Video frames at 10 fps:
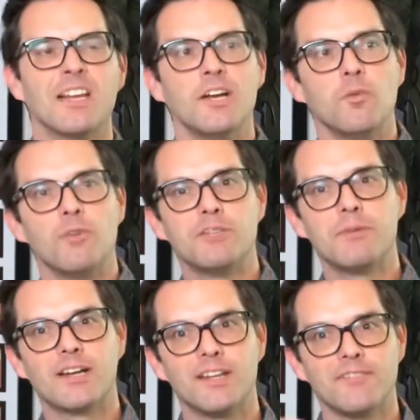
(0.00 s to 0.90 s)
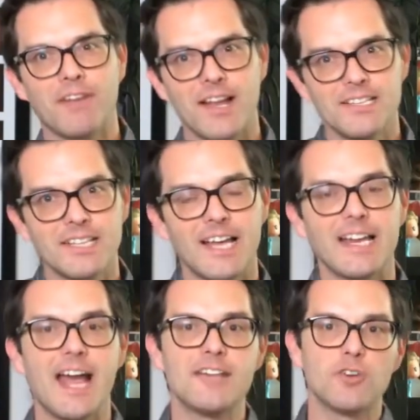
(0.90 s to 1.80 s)
was because
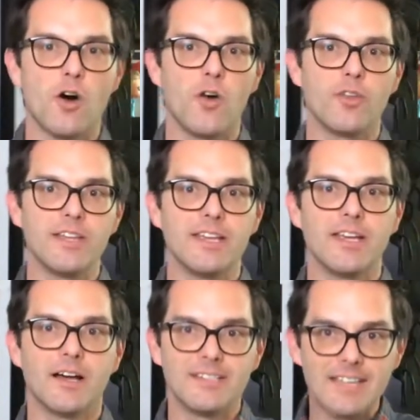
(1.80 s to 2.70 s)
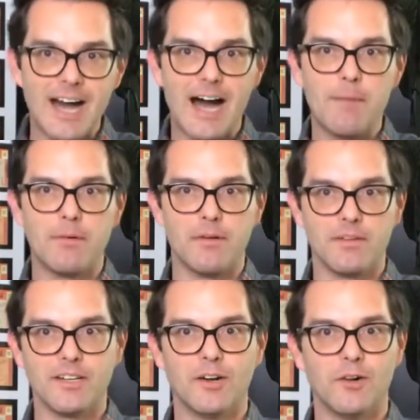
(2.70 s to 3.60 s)
Fantasyland has all the top,
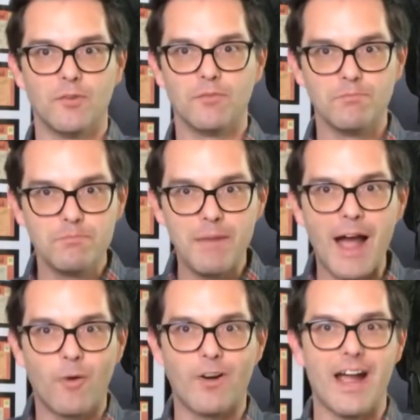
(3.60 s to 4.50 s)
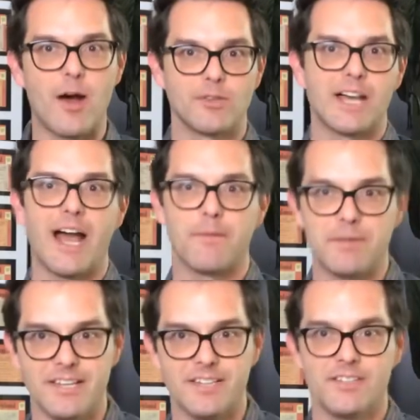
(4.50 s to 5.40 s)
you know, powerhouse
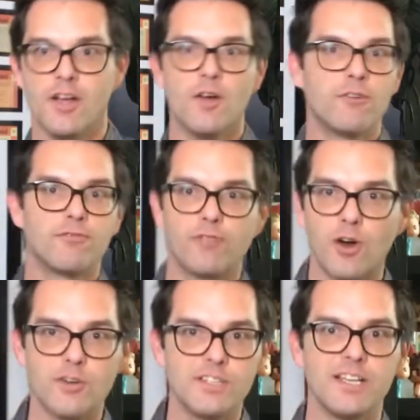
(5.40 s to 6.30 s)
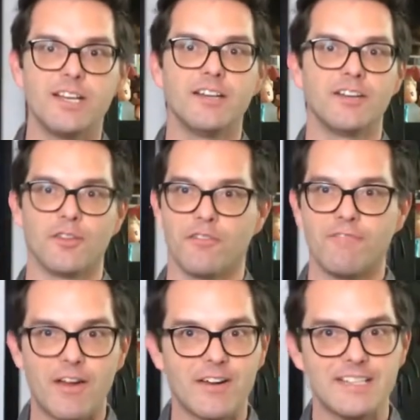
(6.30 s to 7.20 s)
IPs. Frozen, you know, the
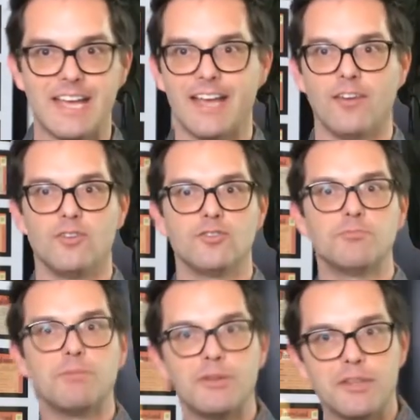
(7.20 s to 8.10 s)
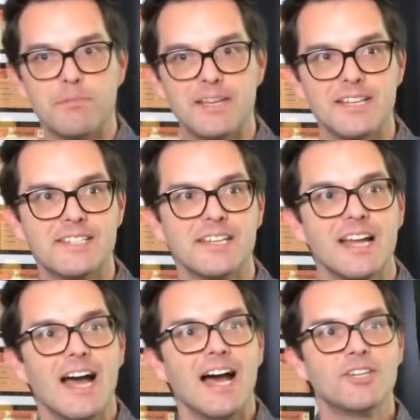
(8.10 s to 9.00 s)
fairy tales, Beauty and the Beast.
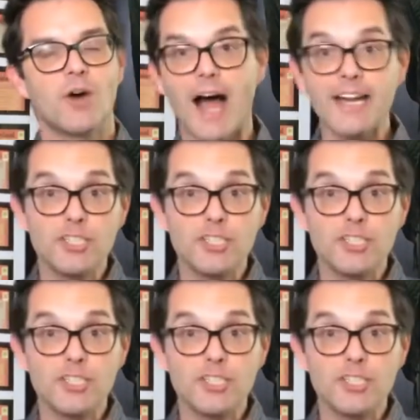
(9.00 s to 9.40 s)
So I just